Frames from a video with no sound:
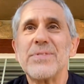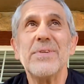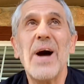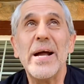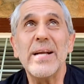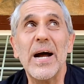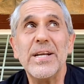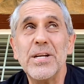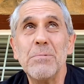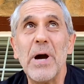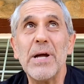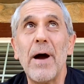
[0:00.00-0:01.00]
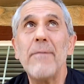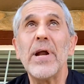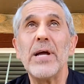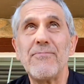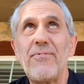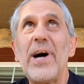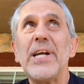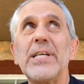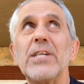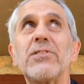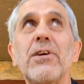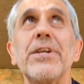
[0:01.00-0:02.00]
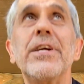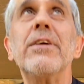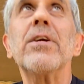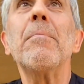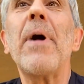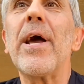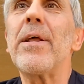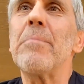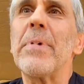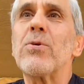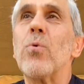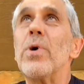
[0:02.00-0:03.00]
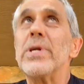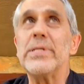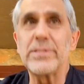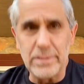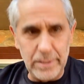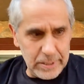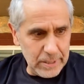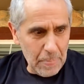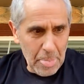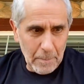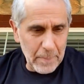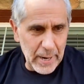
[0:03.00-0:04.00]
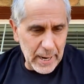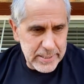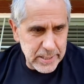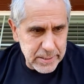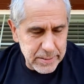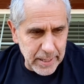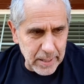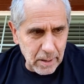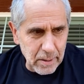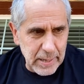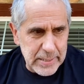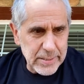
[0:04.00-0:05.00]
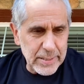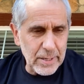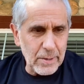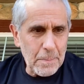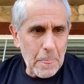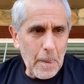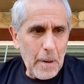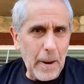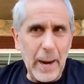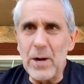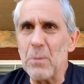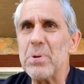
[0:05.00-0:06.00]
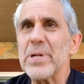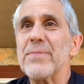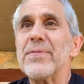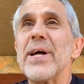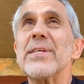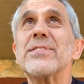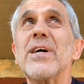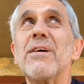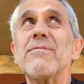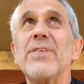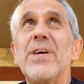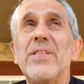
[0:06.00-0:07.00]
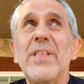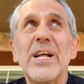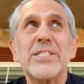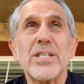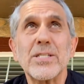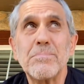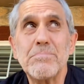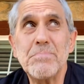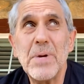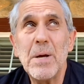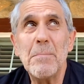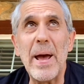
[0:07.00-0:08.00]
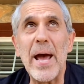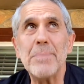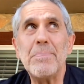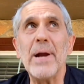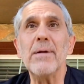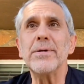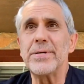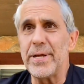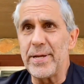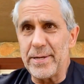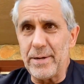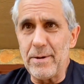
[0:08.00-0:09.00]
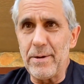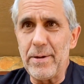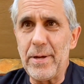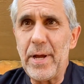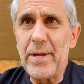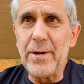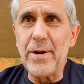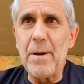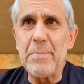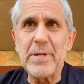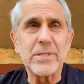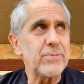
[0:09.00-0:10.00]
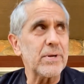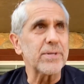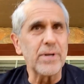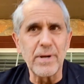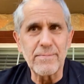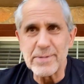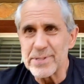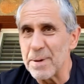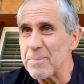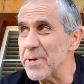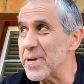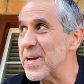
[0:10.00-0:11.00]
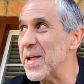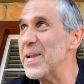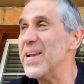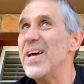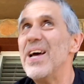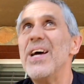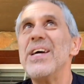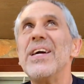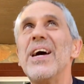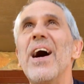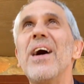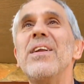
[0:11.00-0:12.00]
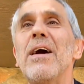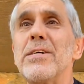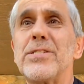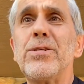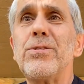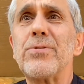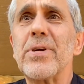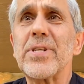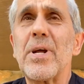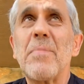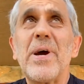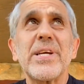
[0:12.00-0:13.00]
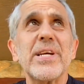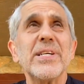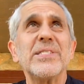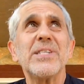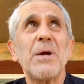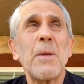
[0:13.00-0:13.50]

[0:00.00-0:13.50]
I didn't. I mean, I finally started hearing about it in my 20s, 30s, but I just said, "Oh, that's I don't believe in that stuff. That's just bad parenting. You're not being strict enough or something." Yeah, I was too strict on my kids.